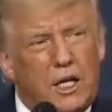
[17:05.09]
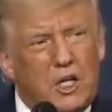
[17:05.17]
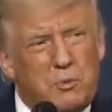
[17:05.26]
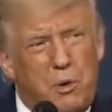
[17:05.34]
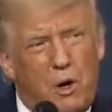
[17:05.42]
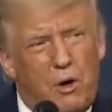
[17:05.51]

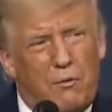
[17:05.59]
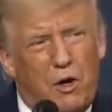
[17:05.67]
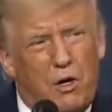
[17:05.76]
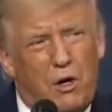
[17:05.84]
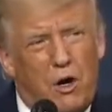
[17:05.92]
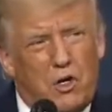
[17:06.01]
As part of
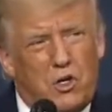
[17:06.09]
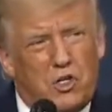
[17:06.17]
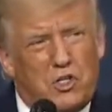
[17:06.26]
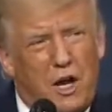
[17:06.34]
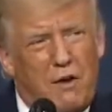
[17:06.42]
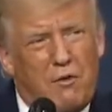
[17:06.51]
our
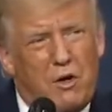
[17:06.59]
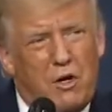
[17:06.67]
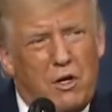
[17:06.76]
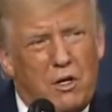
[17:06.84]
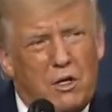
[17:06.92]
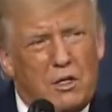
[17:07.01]
largest
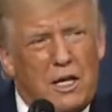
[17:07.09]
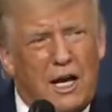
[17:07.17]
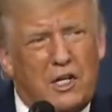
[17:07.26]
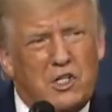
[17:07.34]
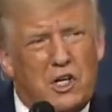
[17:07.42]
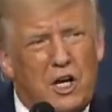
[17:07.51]
ever
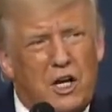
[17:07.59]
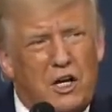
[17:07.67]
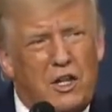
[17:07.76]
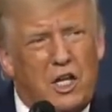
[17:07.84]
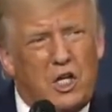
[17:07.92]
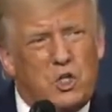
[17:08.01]
tax cut
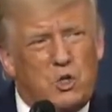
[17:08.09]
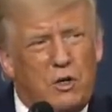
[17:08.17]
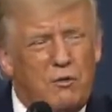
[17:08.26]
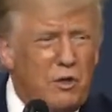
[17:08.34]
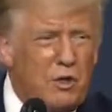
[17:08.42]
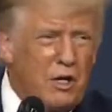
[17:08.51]
in the
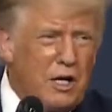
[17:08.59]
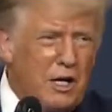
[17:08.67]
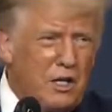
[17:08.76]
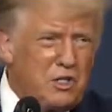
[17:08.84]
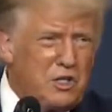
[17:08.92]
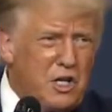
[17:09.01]
history of the
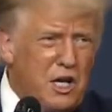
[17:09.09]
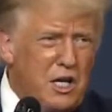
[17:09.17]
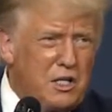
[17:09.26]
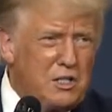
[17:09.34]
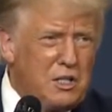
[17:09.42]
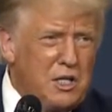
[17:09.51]
United
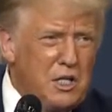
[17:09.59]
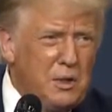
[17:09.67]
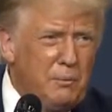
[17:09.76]
States,